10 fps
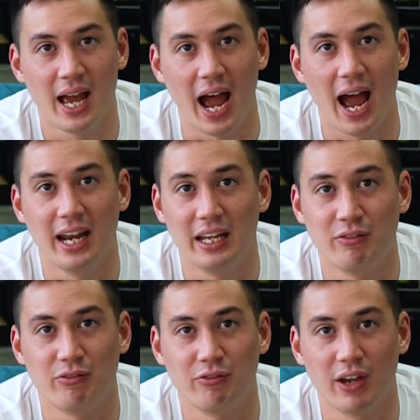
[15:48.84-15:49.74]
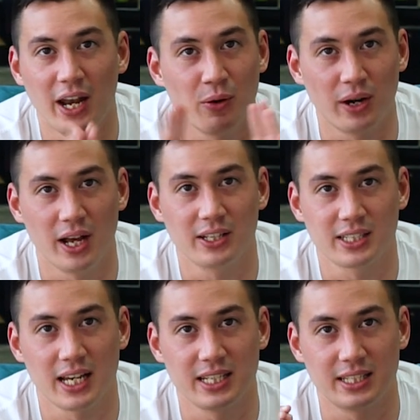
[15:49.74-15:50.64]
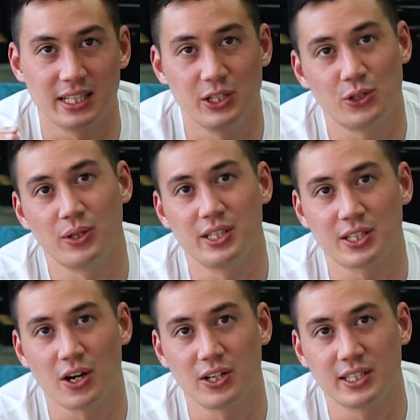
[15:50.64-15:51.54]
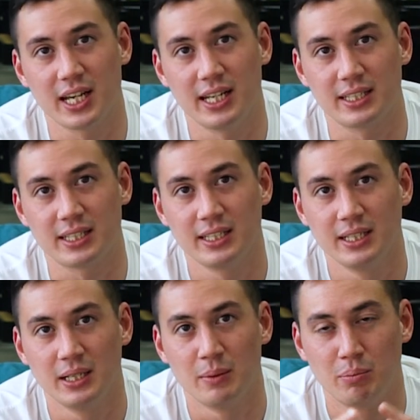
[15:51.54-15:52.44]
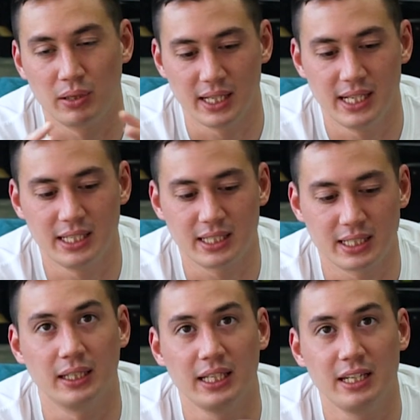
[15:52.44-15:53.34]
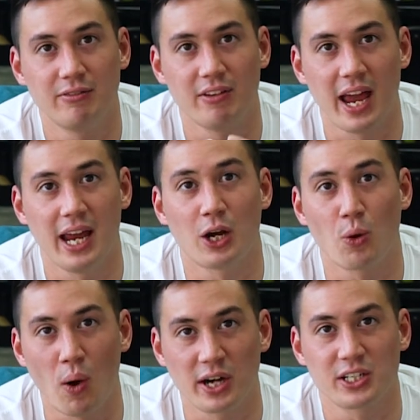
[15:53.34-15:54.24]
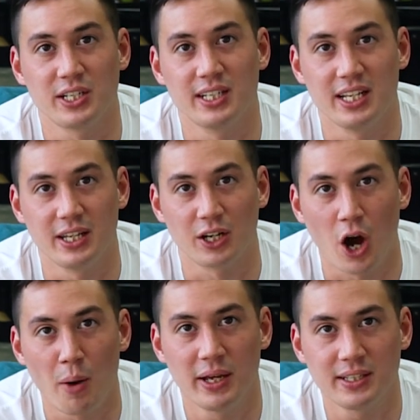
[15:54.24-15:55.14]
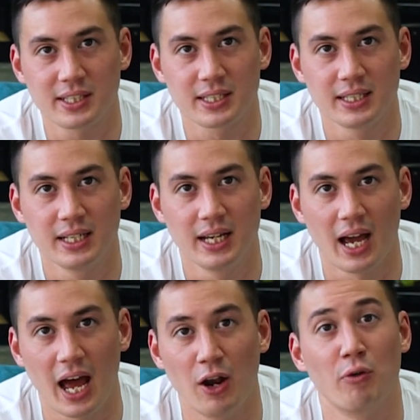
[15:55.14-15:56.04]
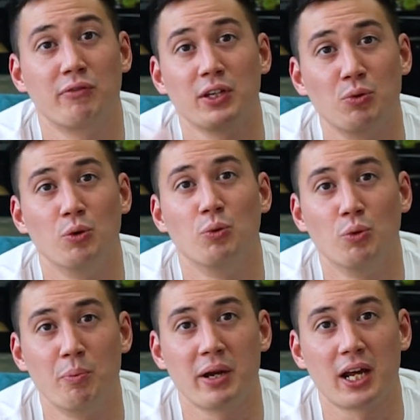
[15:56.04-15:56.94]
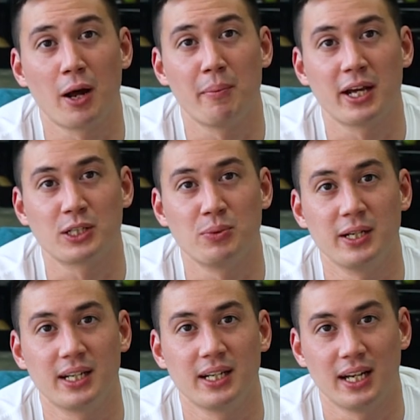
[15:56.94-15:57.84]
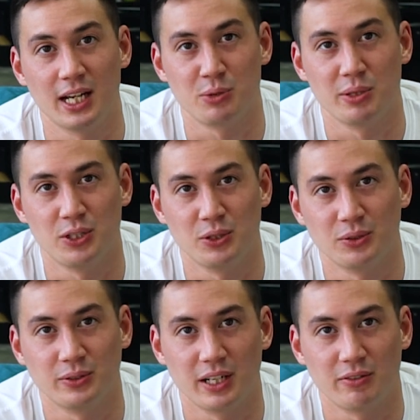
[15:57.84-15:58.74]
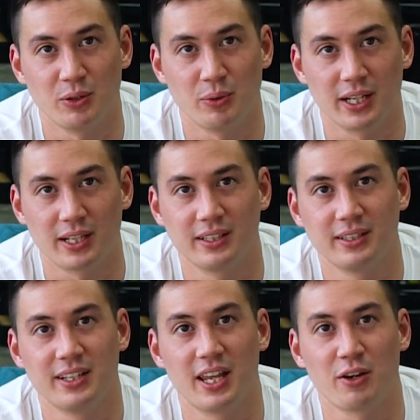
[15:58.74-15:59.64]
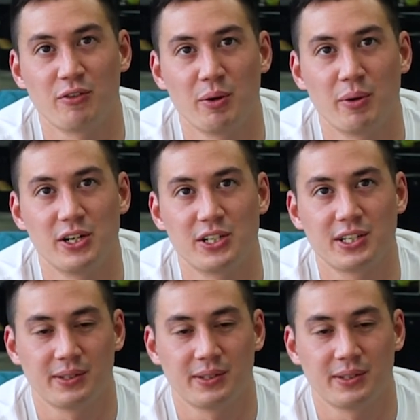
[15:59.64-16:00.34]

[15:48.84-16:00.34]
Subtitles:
And if anyone else has enjoyed this content, please leave a question in the comments, and hopefully we'll pick it up next week as we do every week. Thank you very much.